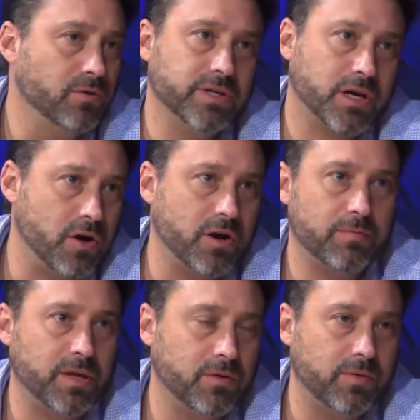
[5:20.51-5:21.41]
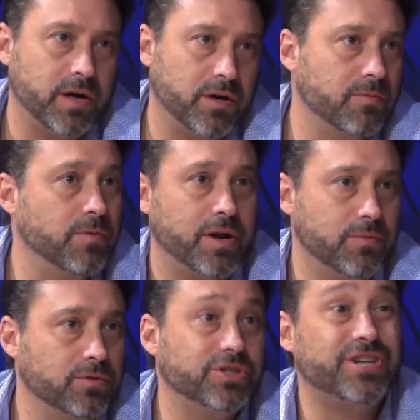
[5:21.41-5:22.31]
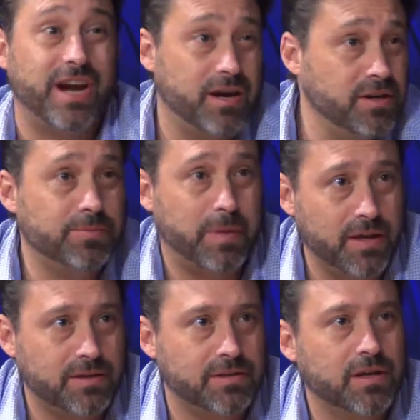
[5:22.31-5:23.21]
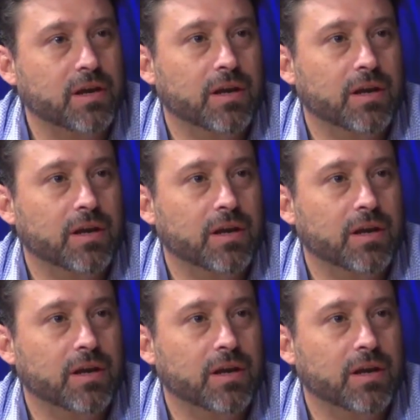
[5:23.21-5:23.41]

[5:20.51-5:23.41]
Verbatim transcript: old economy where nobody would share space,